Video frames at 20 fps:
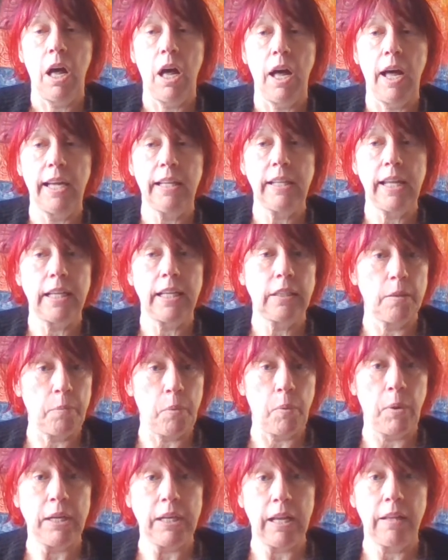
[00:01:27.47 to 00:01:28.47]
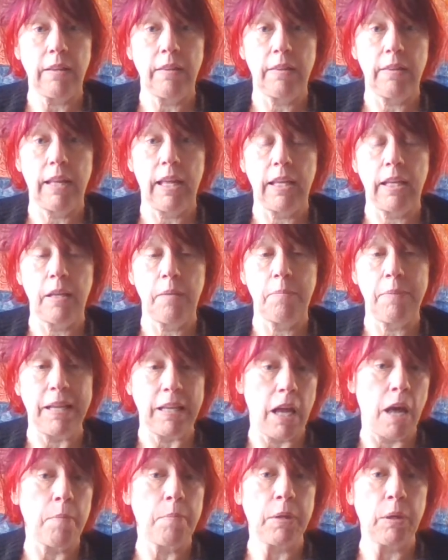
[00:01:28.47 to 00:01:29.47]
I'd like to point out that it may
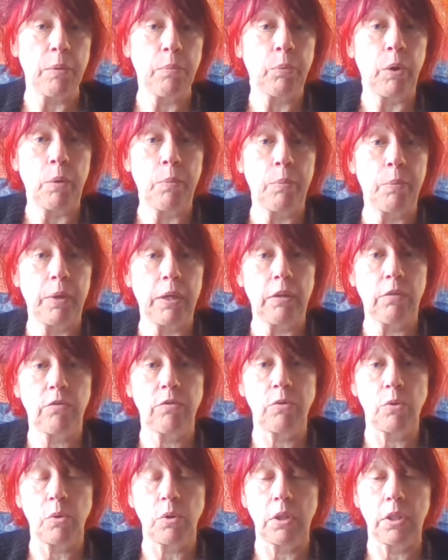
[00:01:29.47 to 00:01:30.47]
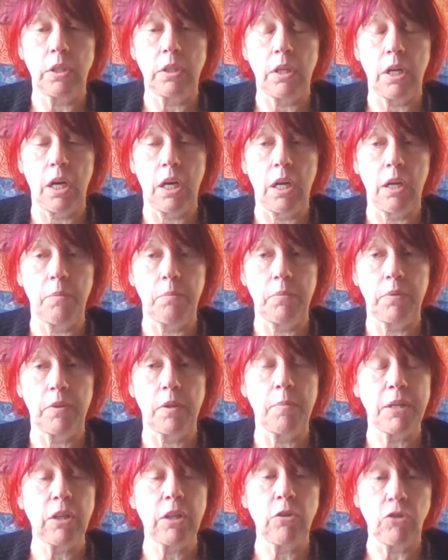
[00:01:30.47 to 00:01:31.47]
not be appropriate for
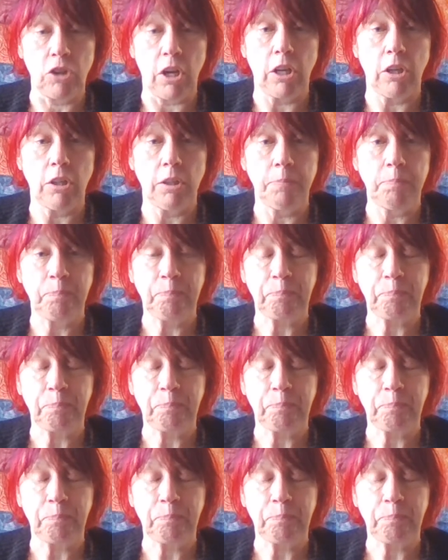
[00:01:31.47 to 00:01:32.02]
somebody who's younger.